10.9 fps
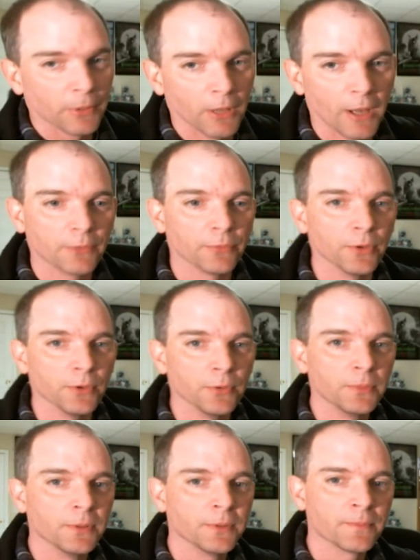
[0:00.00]
up a lot of
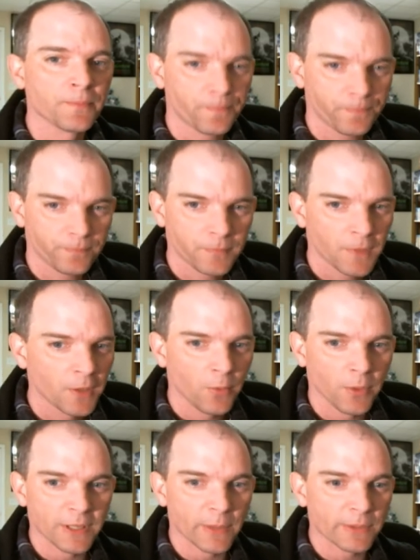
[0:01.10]
room,
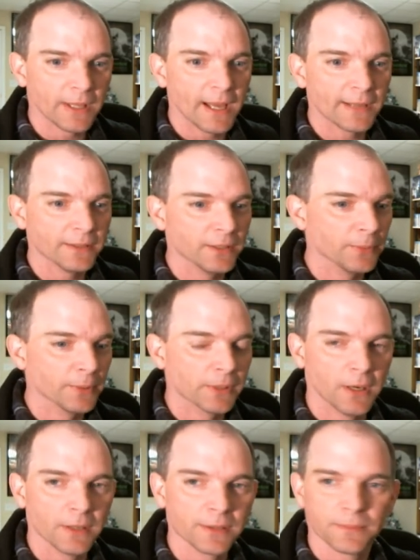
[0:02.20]
which I was glad to do
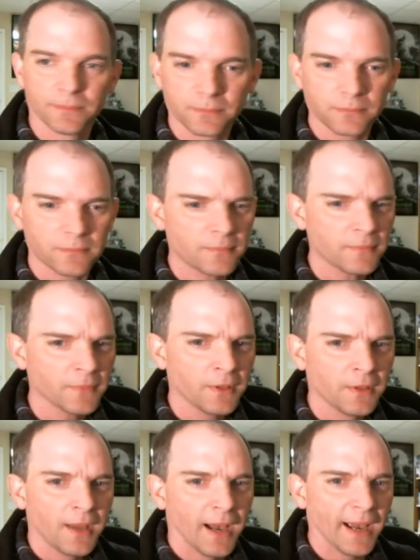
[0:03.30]
because
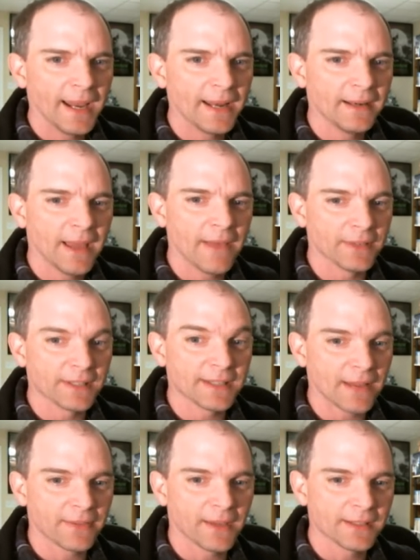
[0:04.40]
I hate having to
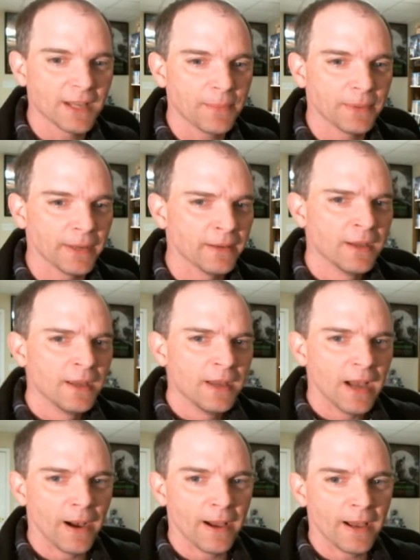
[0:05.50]
stack things up. And I,
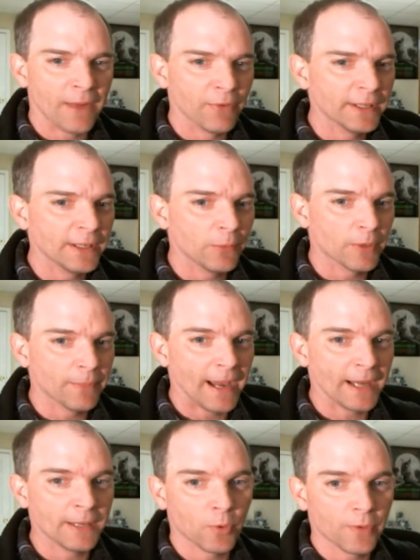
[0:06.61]
I, I really didn't want to
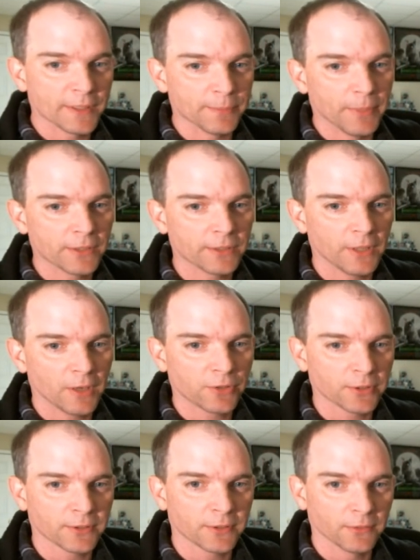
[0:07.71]
buy any more of these big shelves
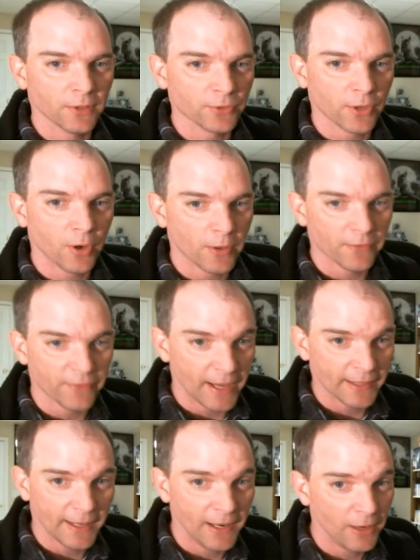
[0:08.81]
because those are hard to
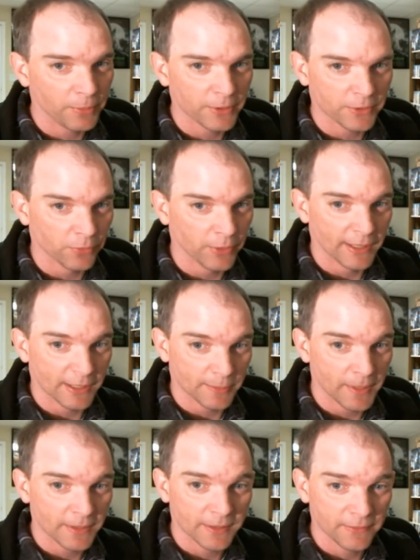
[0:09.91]
find now, plus they're really
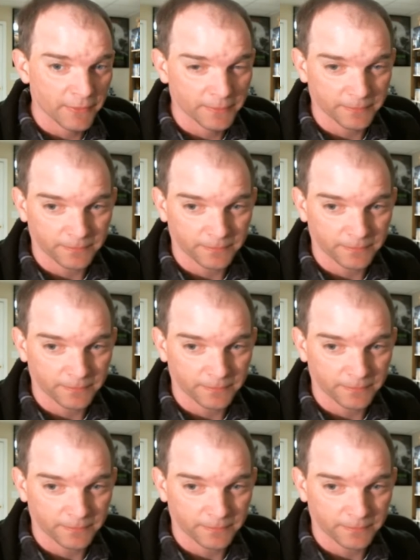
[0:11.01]
expensive.